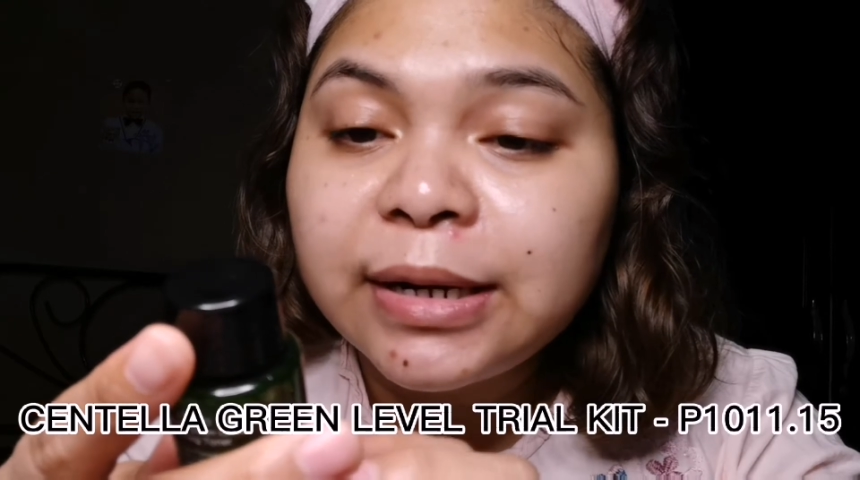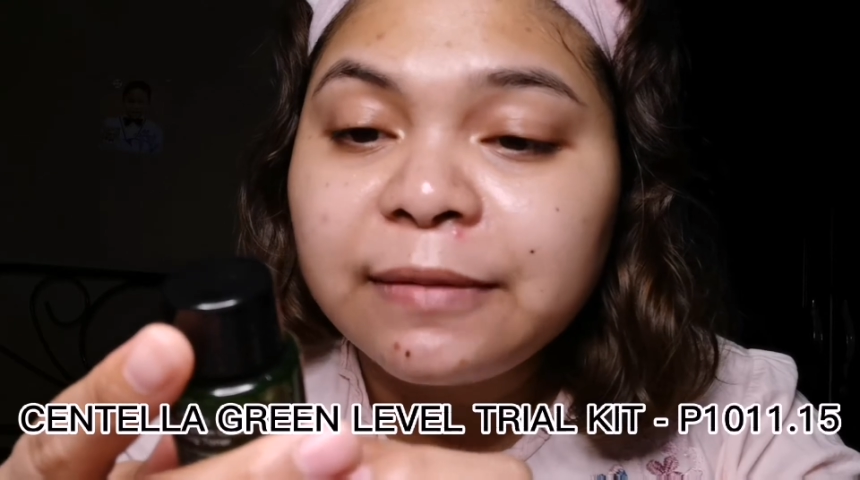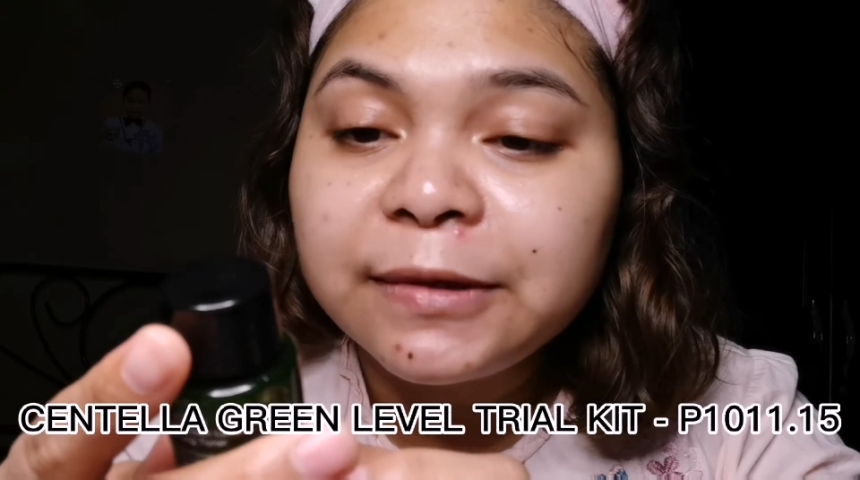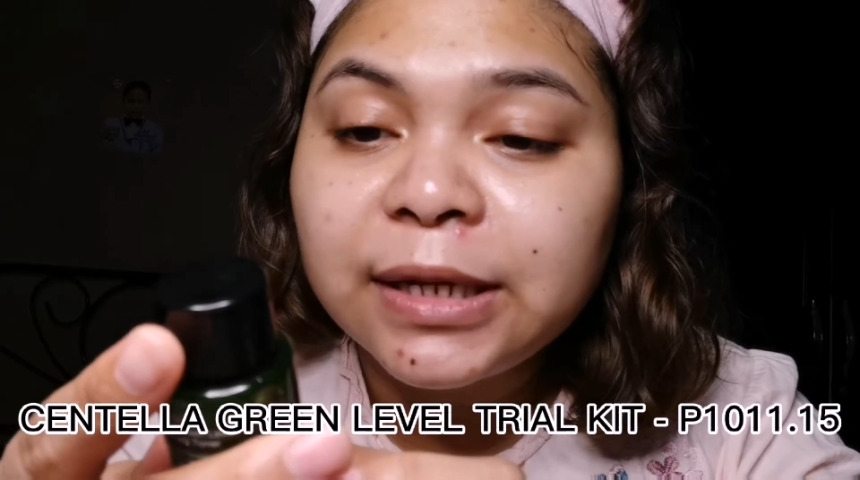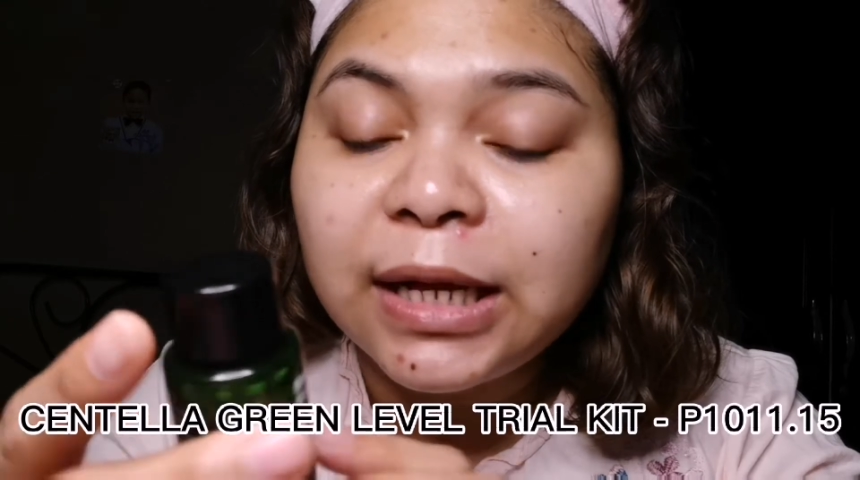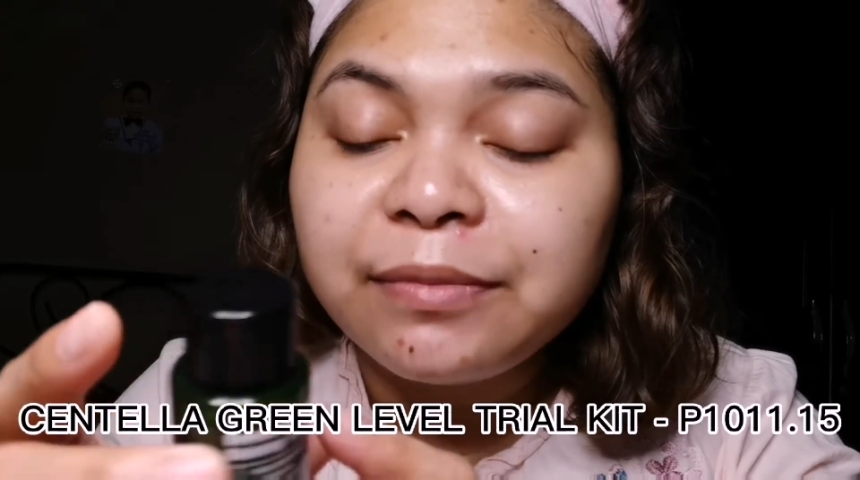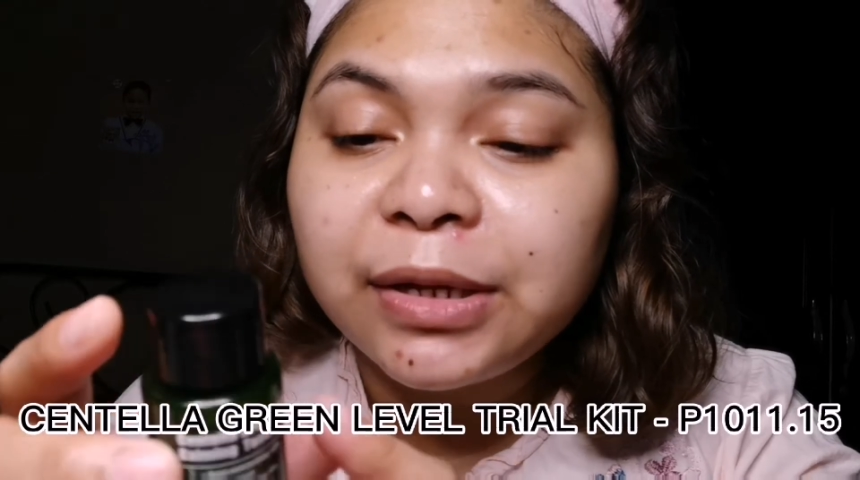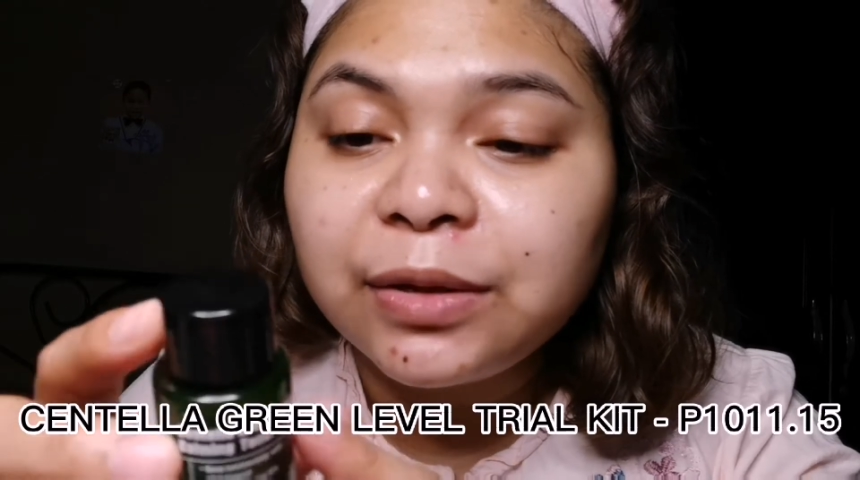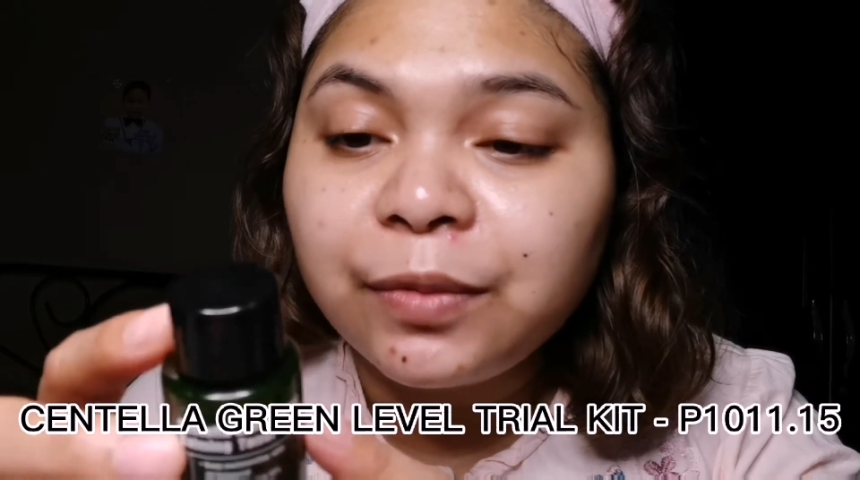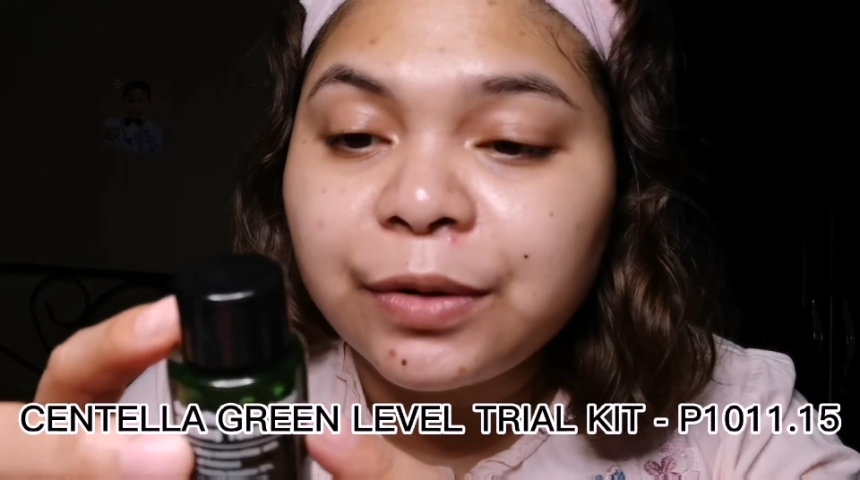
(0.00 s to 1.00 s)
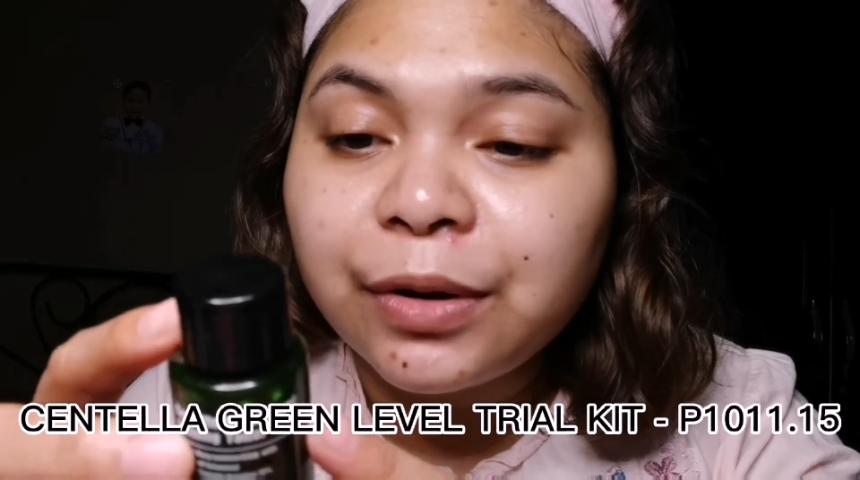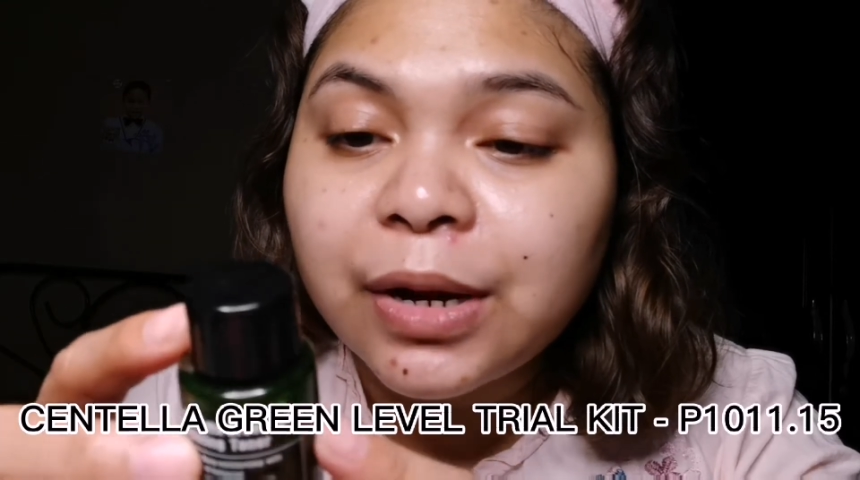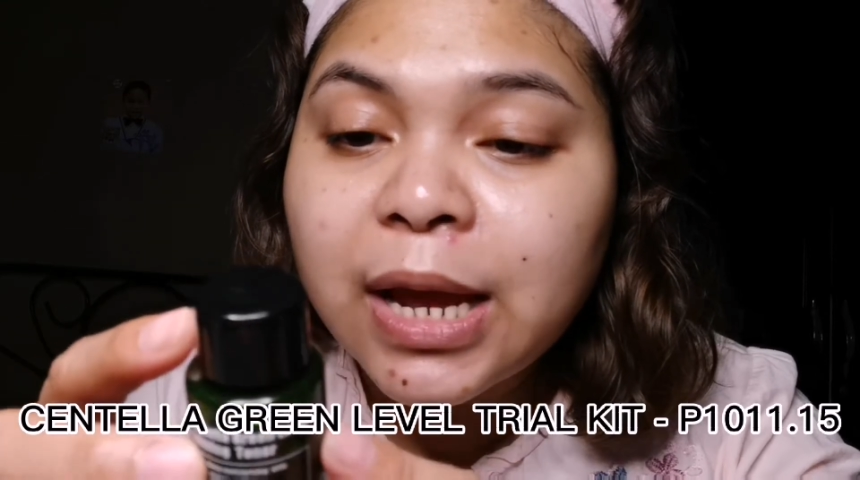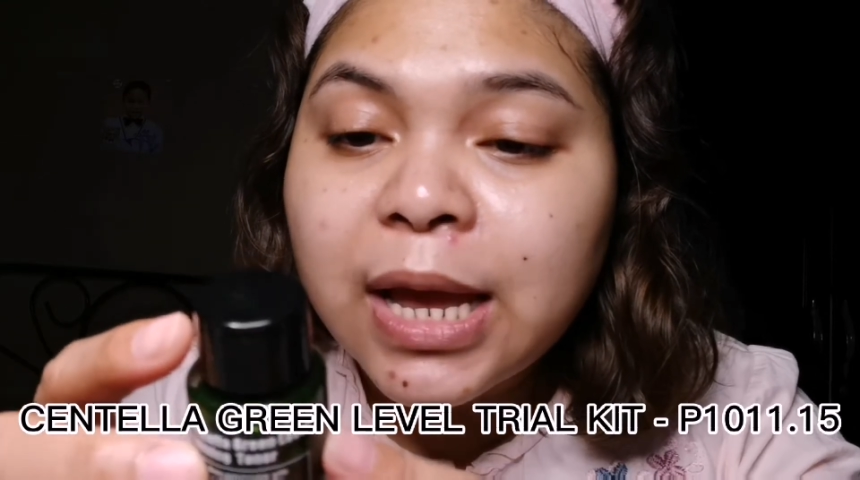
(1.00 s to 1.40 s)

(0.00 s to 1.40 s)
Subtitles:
Level Calming Toner